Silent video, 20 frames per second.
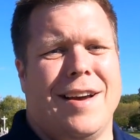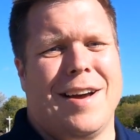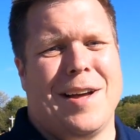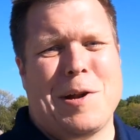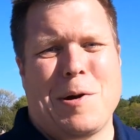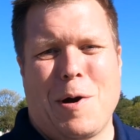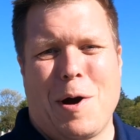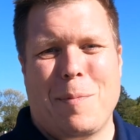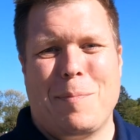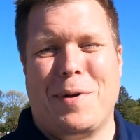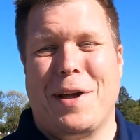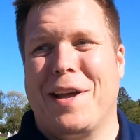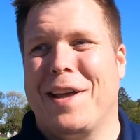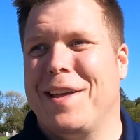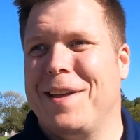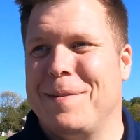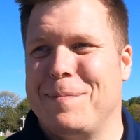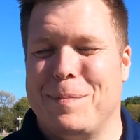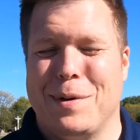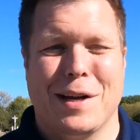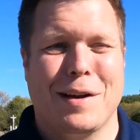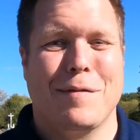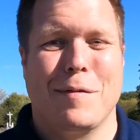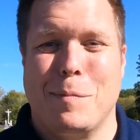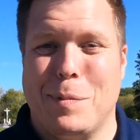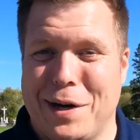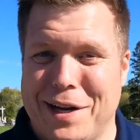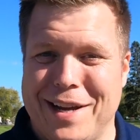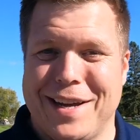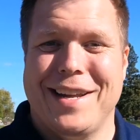I know how big of a
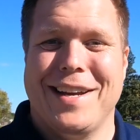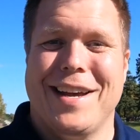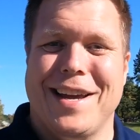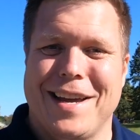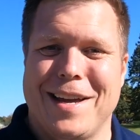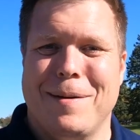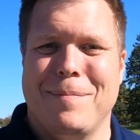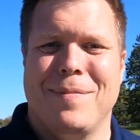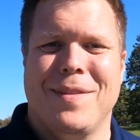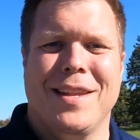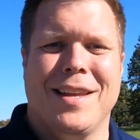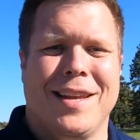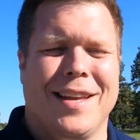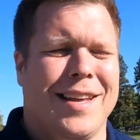butthead I am,